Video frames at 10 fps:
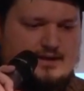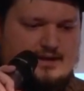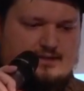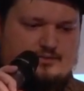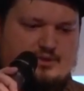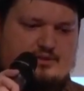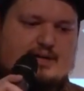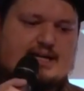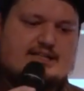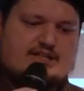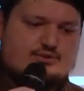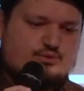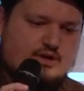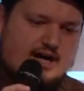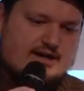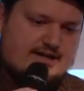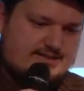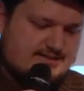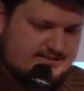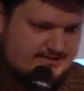And with my new
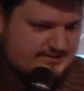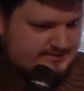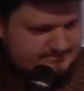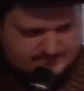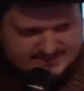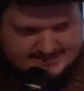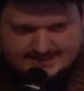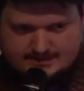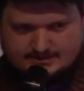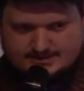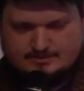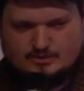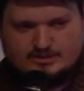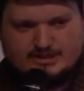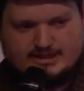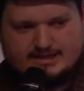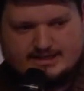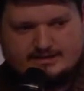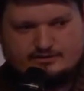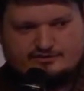art skill, Simone and I
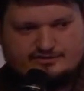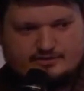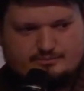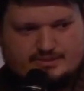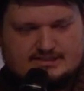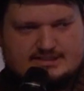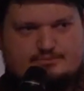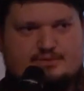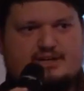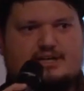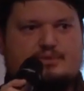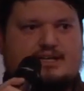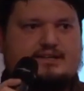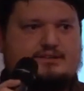kind of built up a pipeline.